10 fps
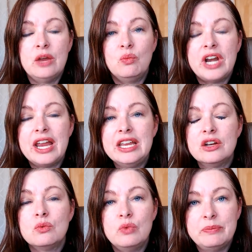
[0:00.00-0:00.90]
And when I
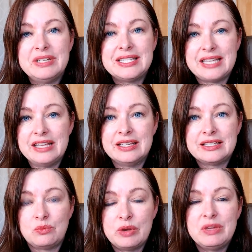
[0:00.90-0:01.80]
hear women say
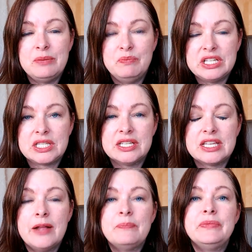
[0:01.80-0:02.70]
this, women in business,
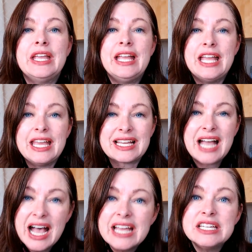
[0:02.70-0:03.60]
it
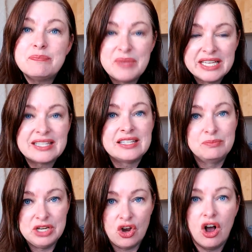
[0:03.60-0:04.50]
kind of pisses
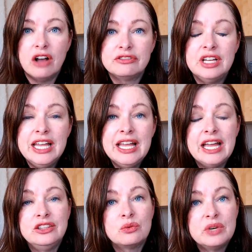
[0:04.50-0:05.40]
me off.
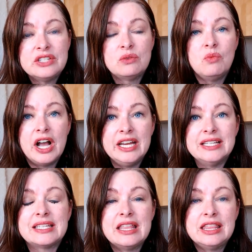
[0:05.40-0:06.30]
And the reason why
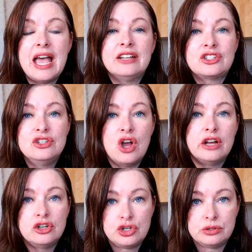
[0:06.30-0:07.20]
is, that's
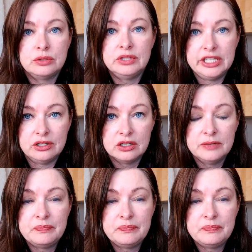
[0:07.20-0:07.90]
not a true leader.